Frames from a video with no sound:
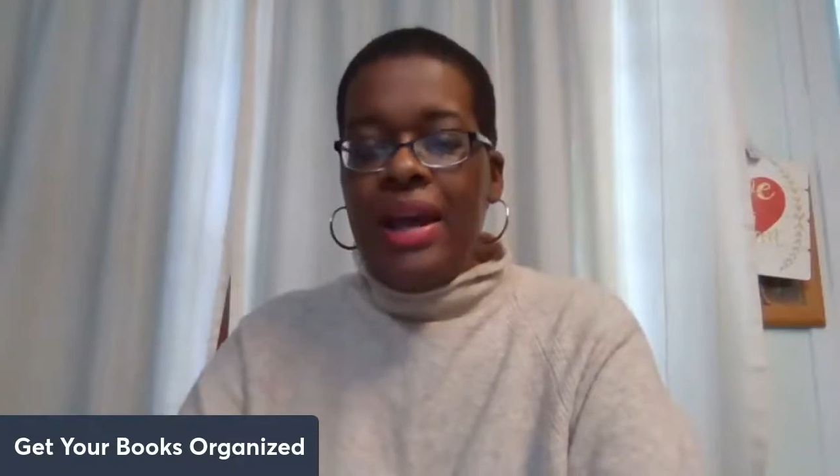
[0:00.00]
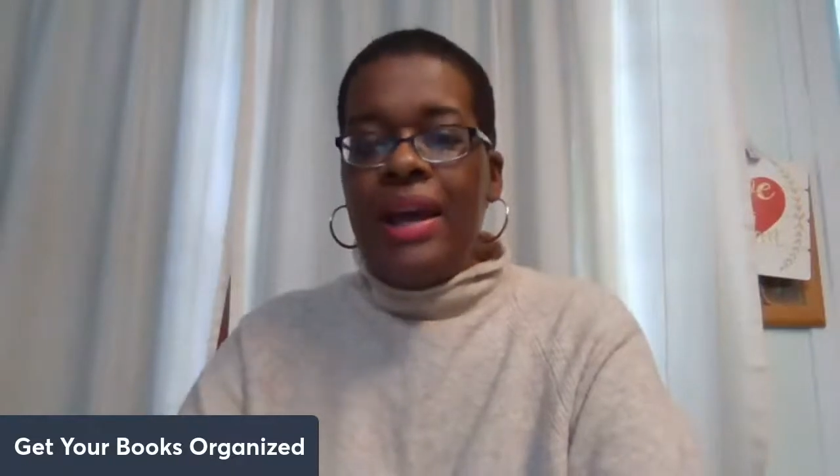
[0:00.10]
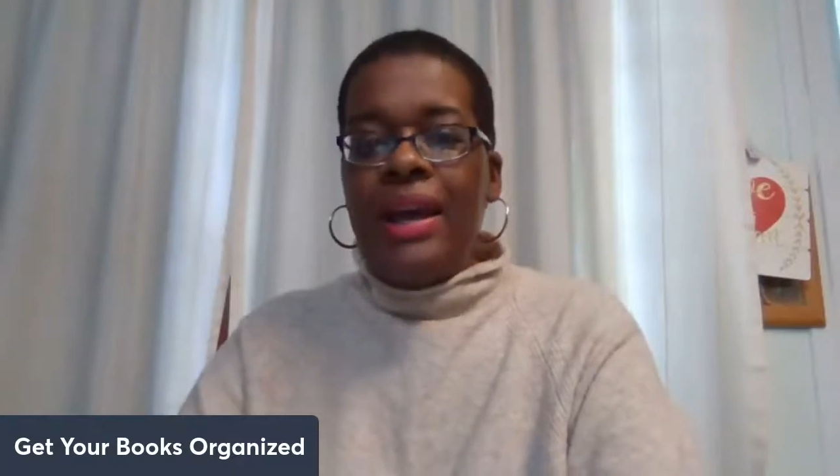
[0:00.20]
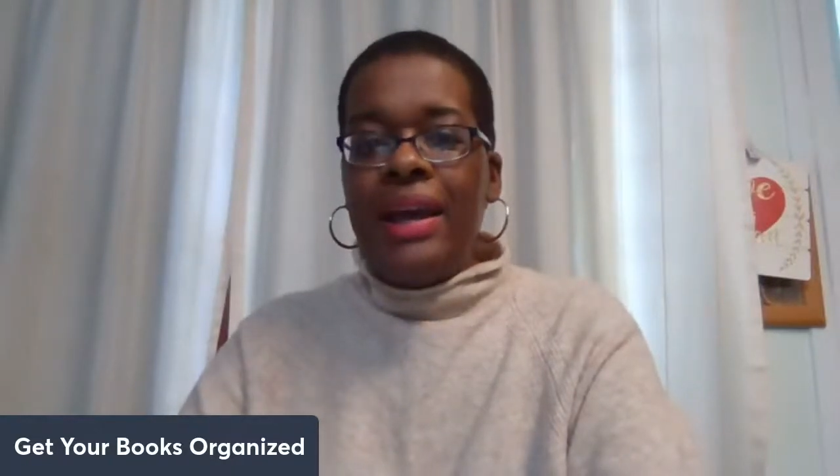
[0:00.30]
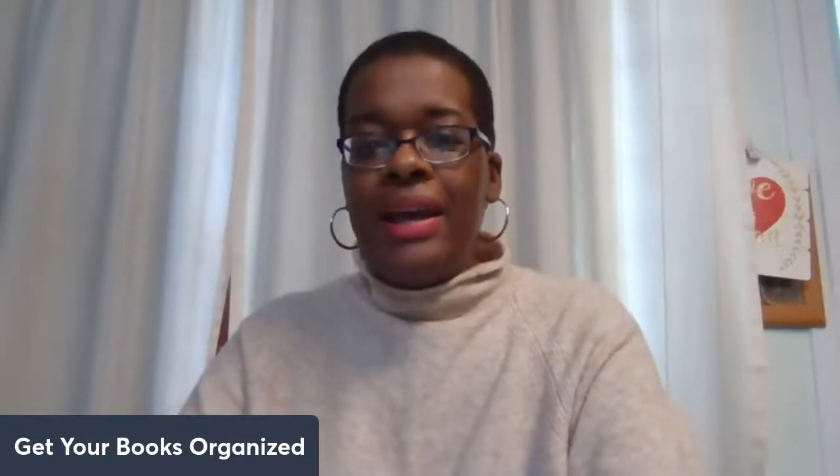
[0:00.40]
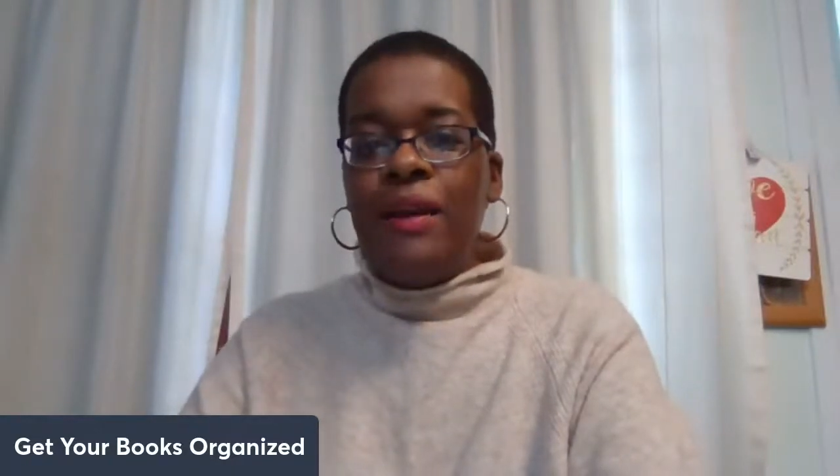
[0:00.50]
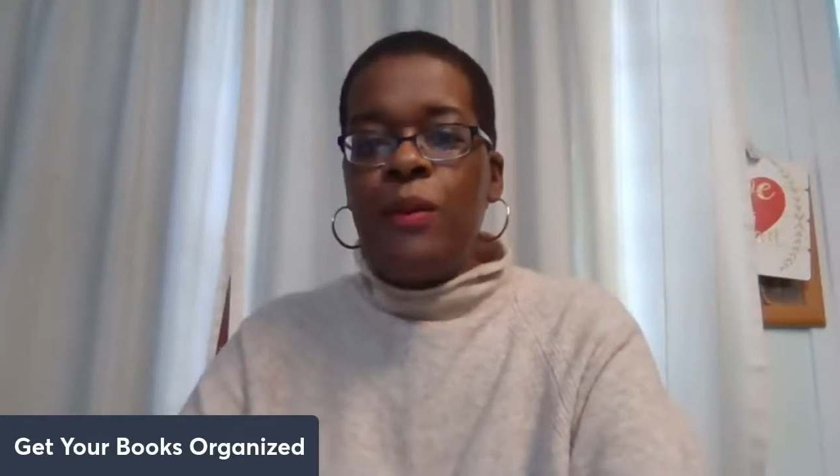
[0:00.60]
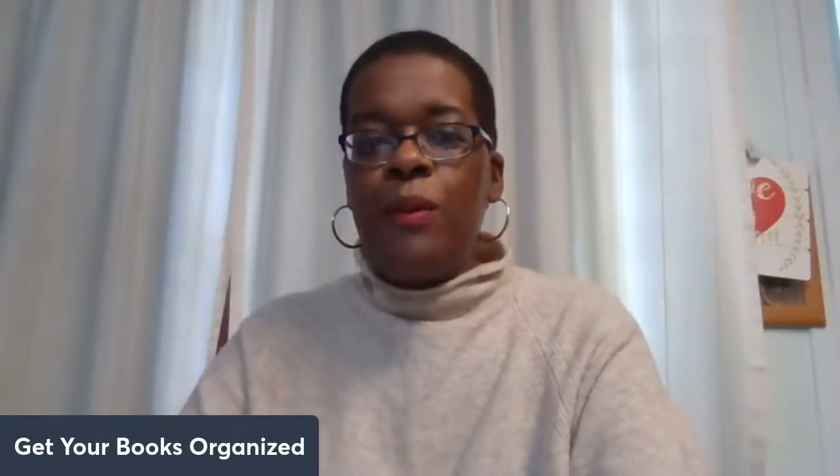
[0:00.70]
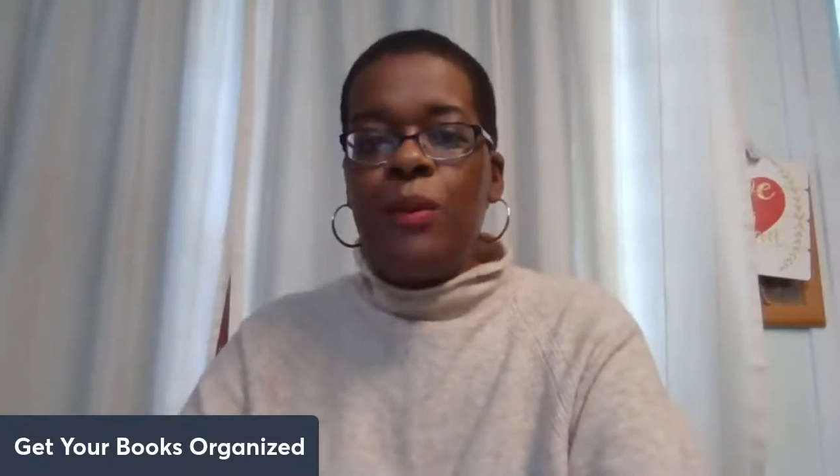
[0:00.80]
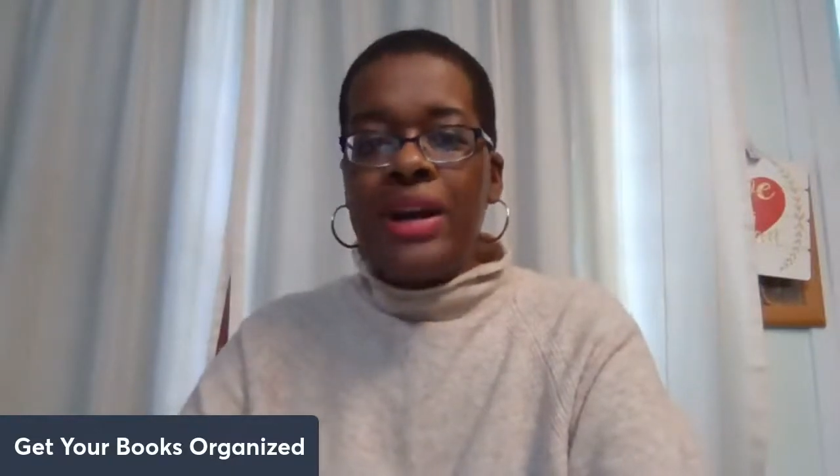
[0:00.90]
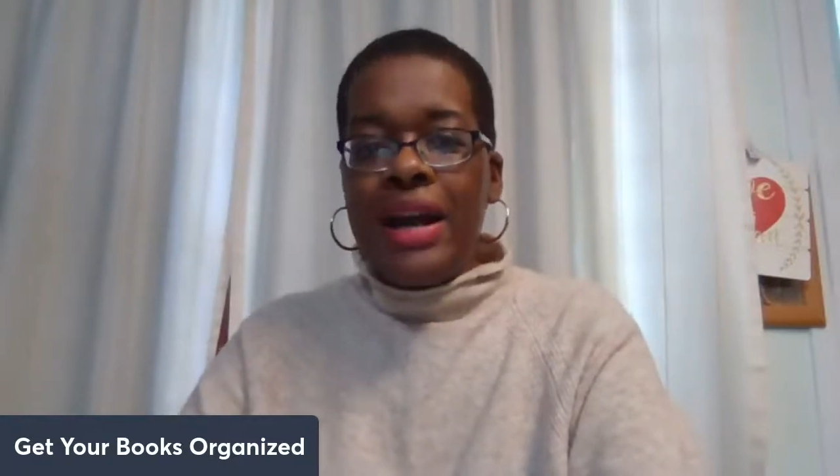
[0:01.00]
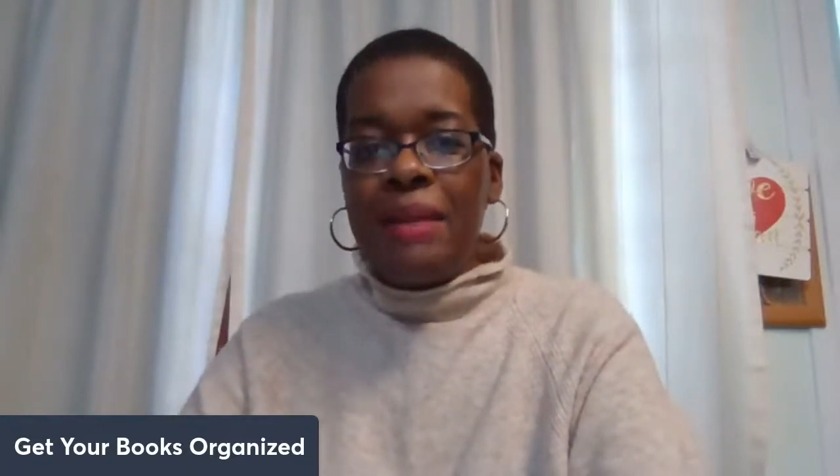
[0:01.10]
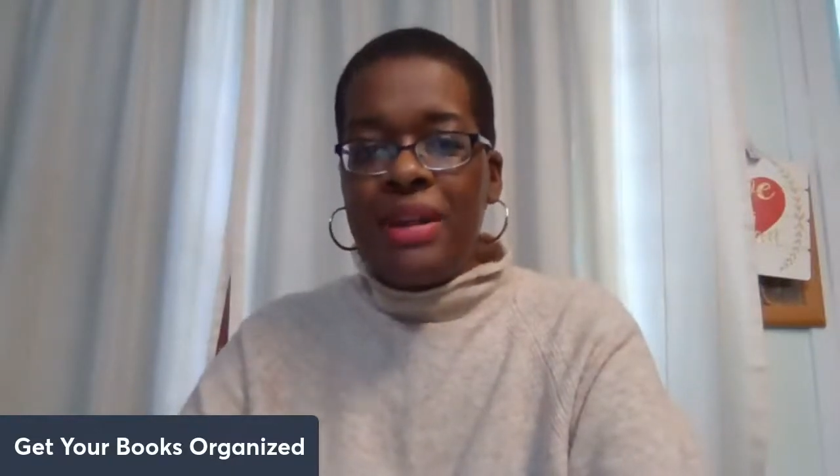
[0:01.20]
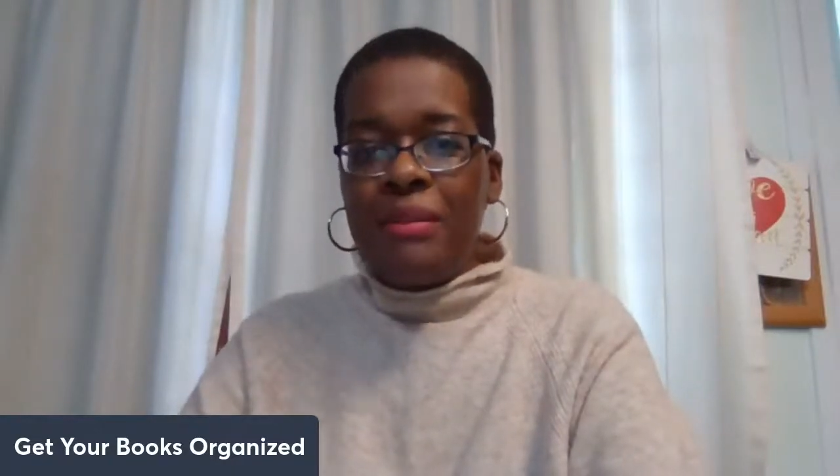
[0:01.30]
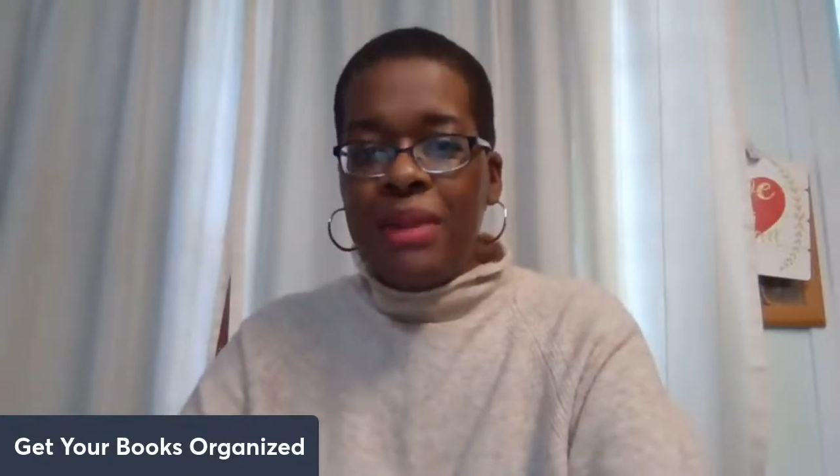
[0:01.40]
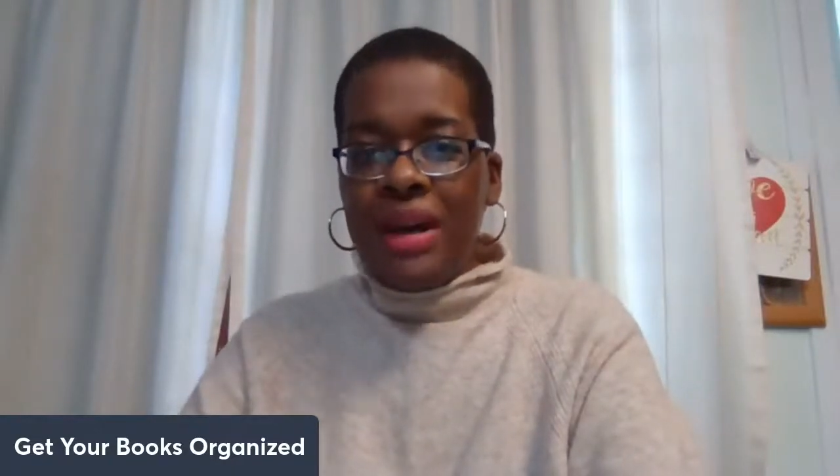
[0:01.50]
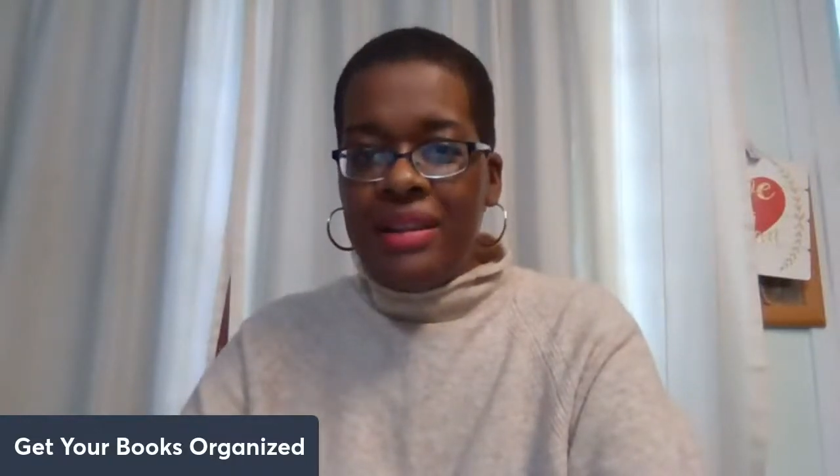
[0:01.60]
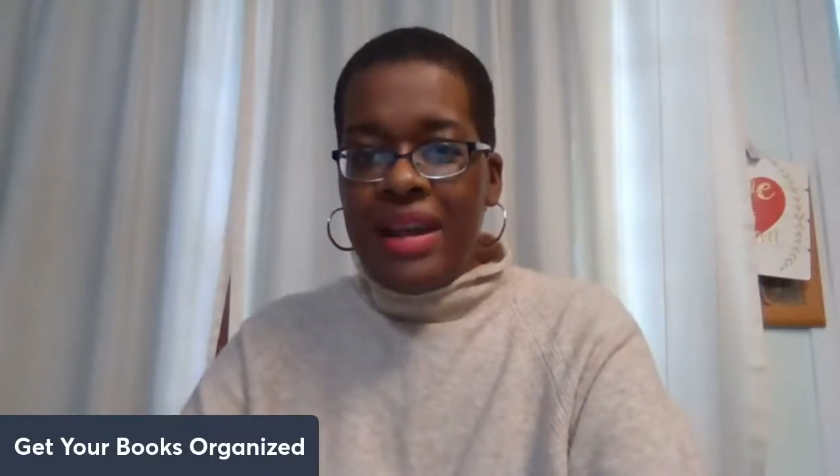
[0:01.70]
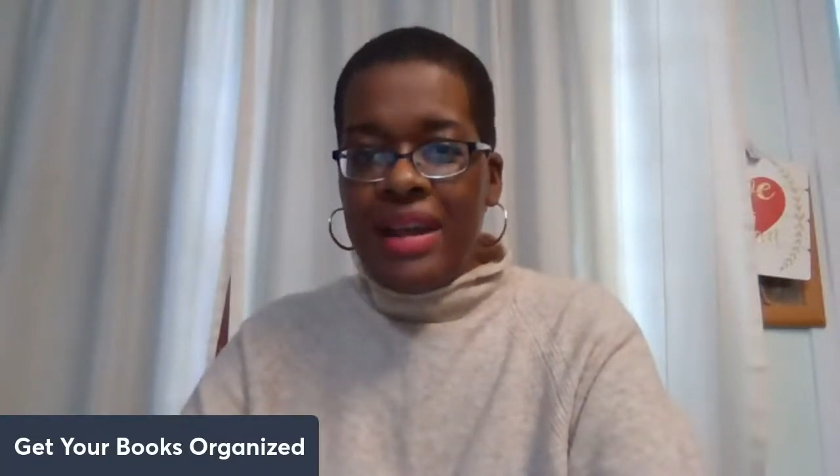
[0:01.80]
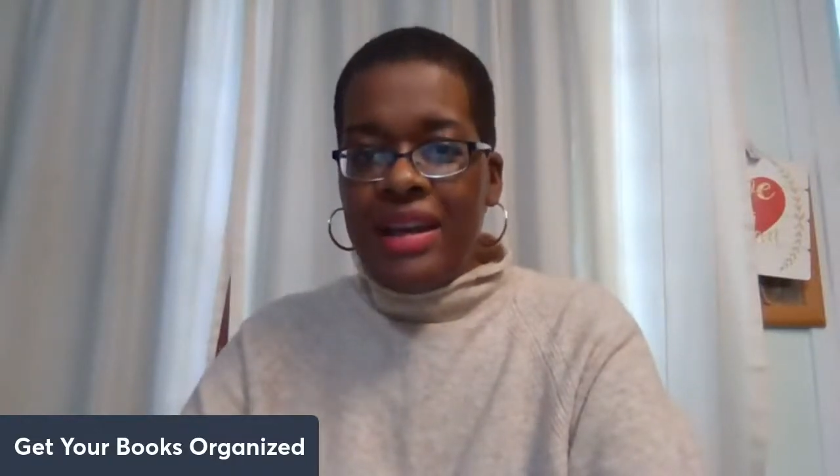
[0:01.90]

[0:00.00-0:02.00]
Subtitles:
And what I mean by that